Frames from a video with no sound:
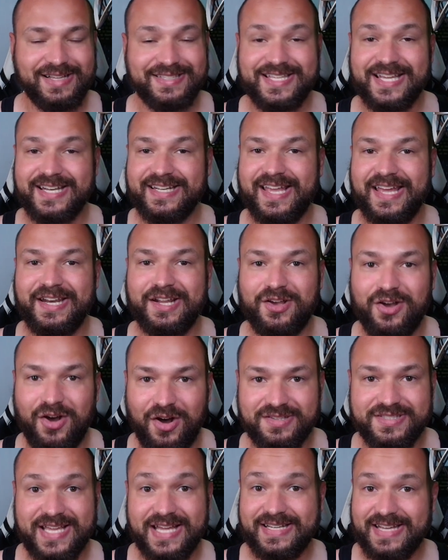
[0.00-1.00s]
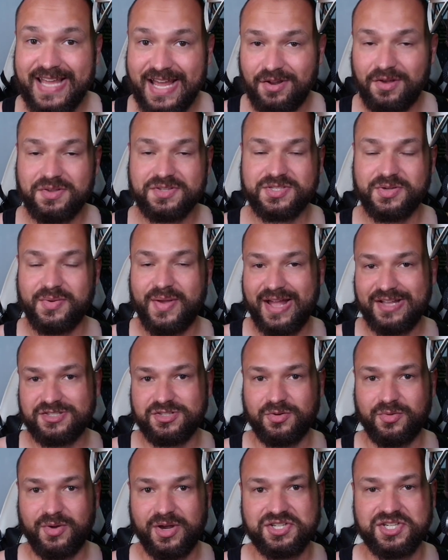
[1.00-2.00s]
dedicated content and also
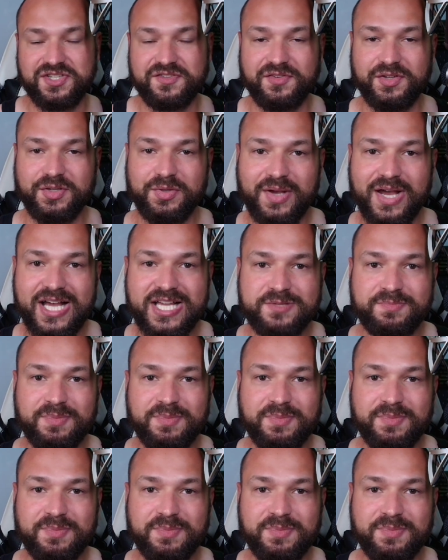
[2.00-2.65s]
answer questions for you guys.